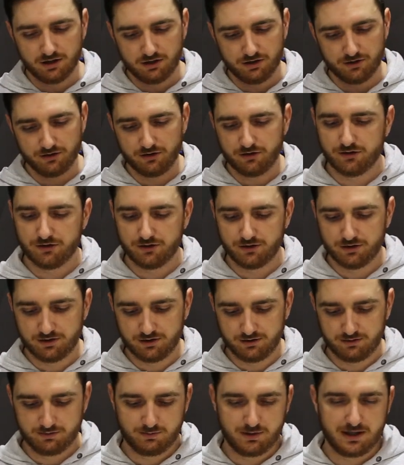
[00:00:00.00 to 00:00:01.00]
on
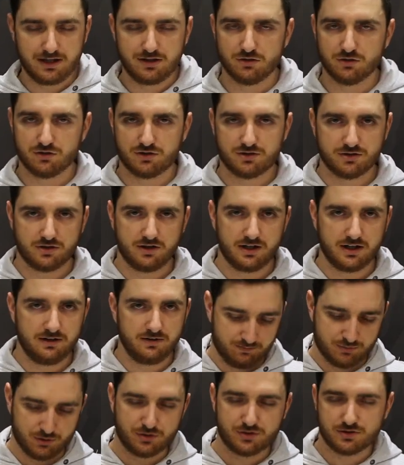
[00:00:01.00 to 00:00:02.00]
the medial
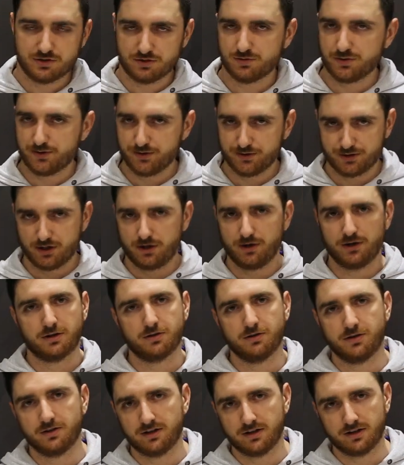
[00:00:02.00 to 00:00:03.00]
side. Brooks as well as
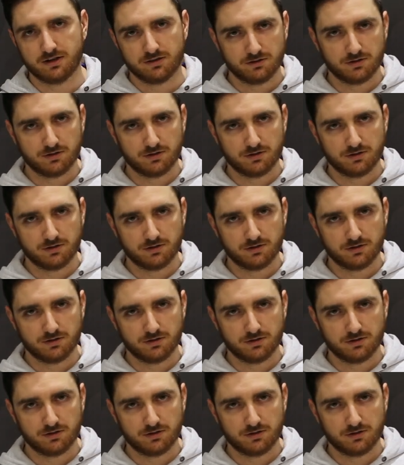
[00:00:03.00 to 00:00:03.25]
Hoka, I think, are